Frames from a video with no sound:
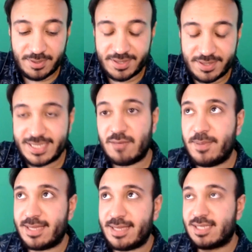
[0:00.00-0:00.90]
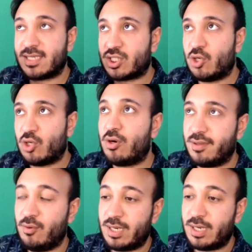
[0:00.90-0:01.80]
there's a song that
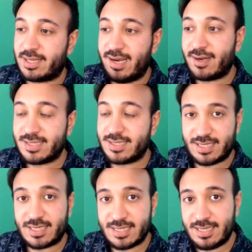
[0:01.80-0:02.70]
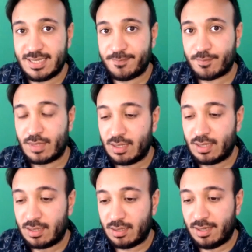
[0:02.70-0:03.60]
one of the characters does in it
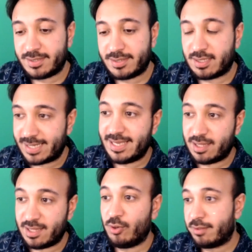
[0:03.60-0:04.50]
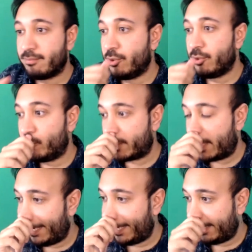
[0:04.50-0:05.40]
to like get them all in the mood.
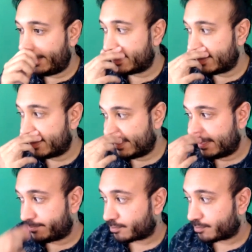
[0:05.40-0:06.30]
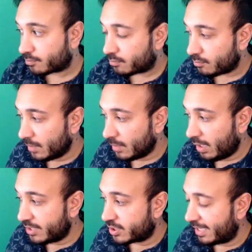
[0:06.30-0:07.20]
And I
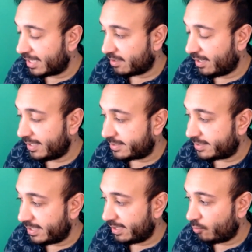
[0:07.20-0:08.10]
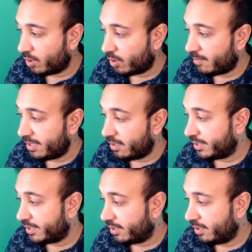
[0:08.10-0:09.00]
just had that idea in one of my
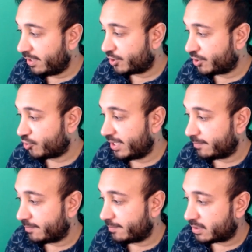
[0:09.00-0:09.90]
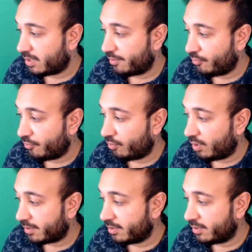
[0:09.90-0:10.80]
earlier streams. I thought I'm
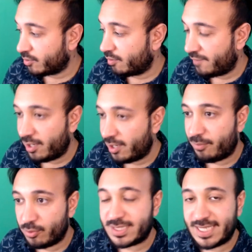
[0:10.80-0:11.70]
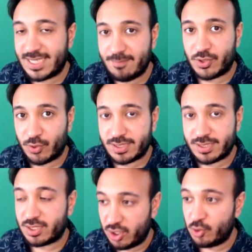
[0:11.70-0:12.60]
going to do a very important team talk because it's a
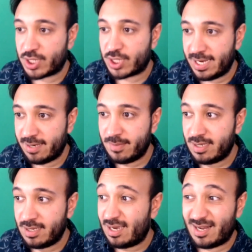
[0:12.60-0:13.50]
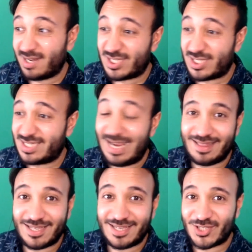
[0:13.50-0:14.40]
huge game, and I just sang that
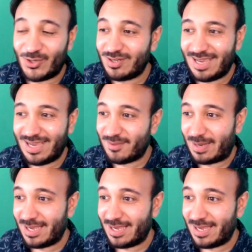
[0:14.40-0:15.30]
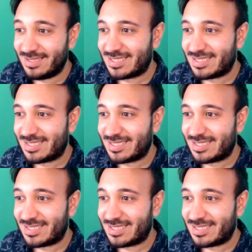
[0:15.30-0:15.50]
song at the players,